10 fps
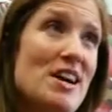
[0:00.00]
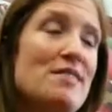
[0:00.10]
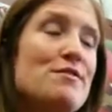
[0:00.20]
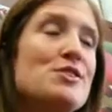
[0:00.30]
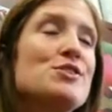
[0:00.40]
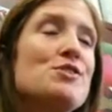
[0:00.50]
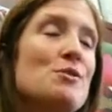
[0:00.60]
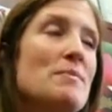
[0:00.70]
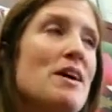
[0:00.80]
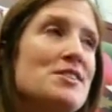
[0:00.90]

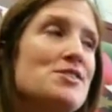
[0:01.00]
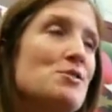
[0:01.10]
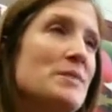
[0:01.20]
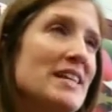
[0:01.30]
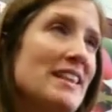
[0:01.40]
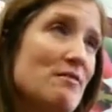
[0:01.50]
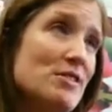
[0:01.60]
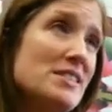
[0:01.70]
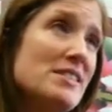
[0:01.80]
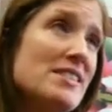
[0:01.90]
on so many
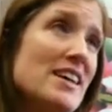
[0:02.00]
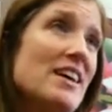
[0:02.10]
levels.